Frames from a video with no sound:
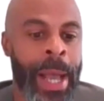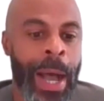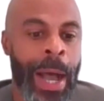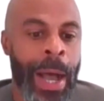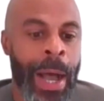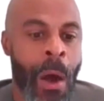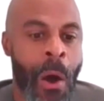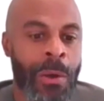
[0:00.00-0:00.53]

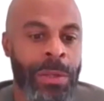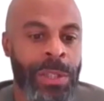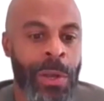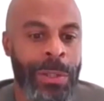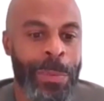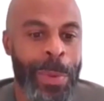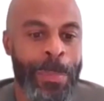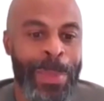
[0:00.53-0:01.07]
Uh,
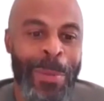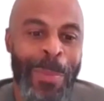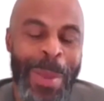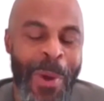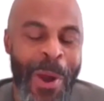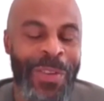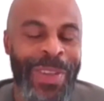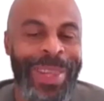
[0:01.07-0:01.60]
also, to be, to be,
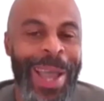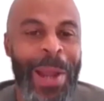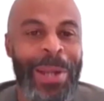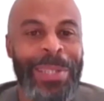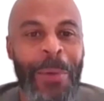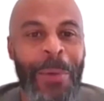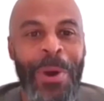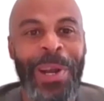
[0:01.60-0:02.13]
perfectly
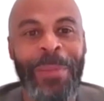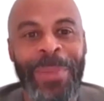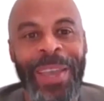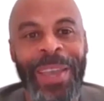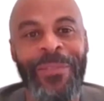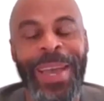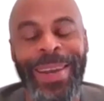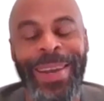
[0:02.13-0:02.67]
honest, I wanted to be
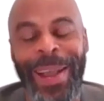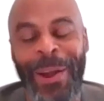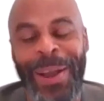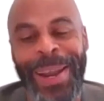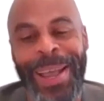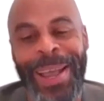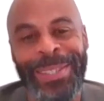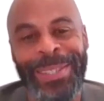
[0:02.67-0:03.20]
a
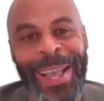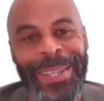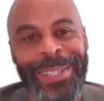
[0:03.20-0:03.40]
veterinarian as a,